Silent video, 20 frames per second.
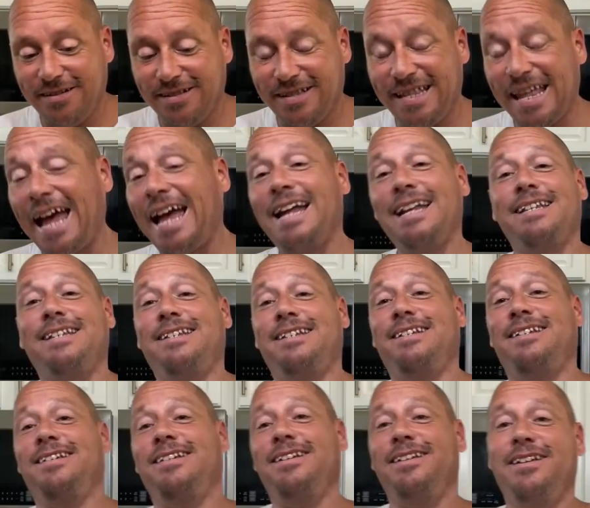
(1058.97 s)
that
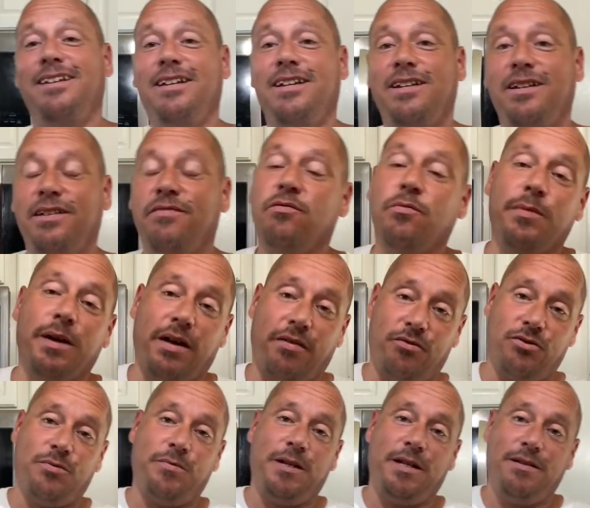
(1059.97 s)
even
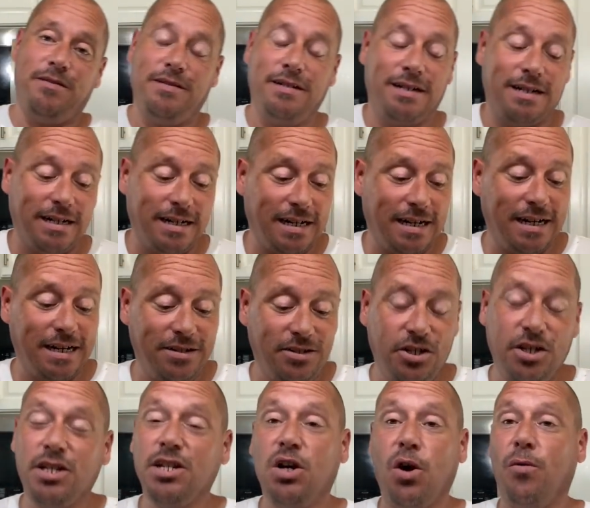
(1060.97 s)
bothers me, uh,
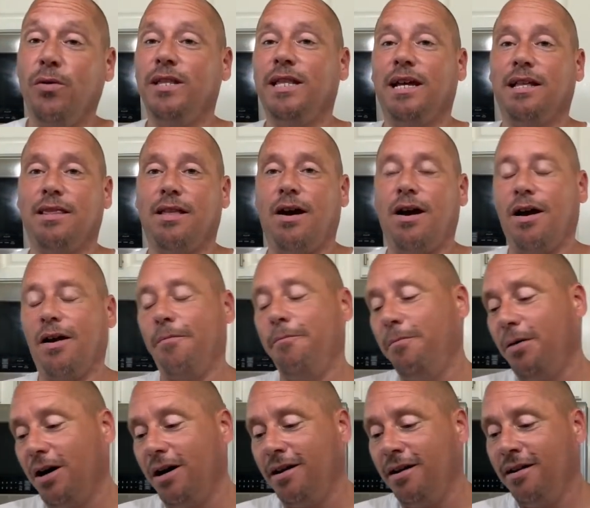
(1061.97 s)
just going that long.
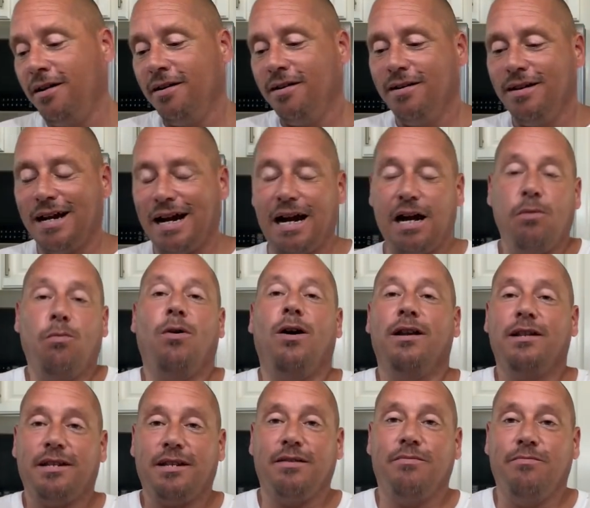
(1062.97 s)
But I
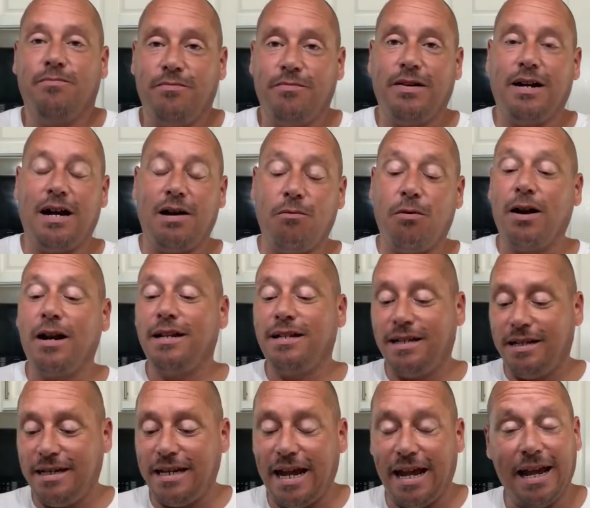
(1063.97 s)
want some, I want it
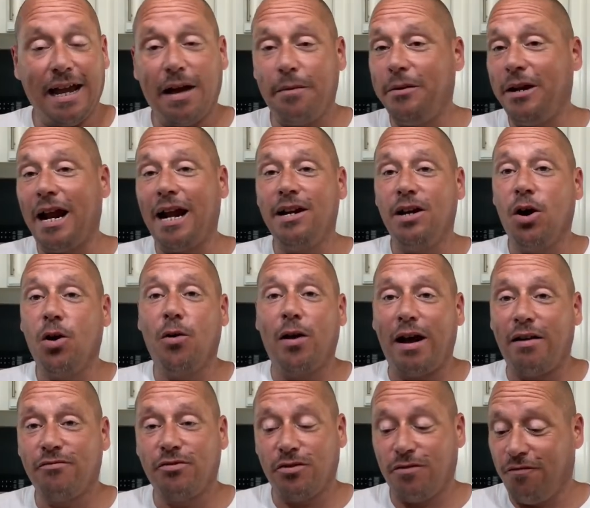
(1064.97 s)
to take. I mean, I know
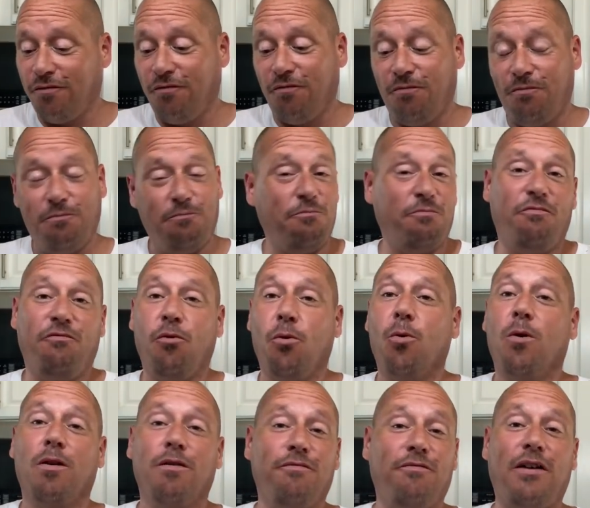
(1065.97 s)
after
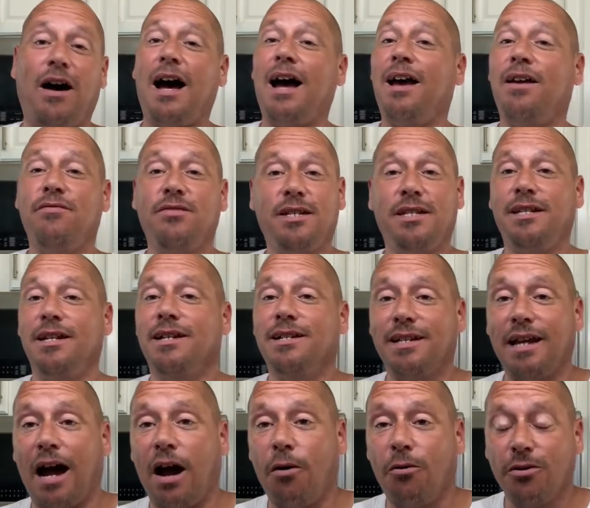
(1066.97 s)
four, five,
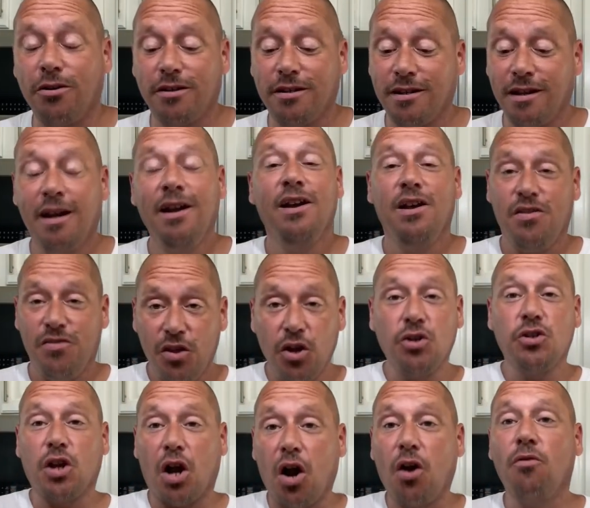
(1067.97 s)
six hours,
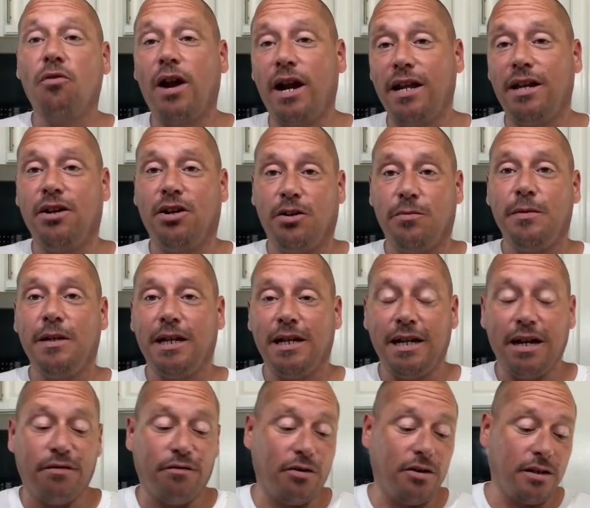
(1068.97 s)
there's already gonna be a
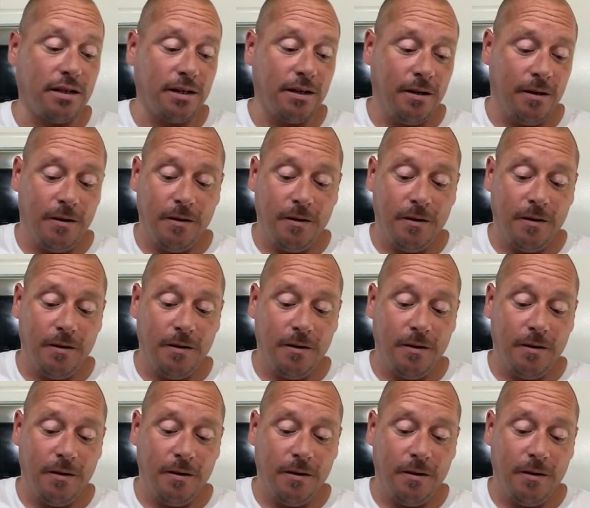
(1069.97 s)
difference.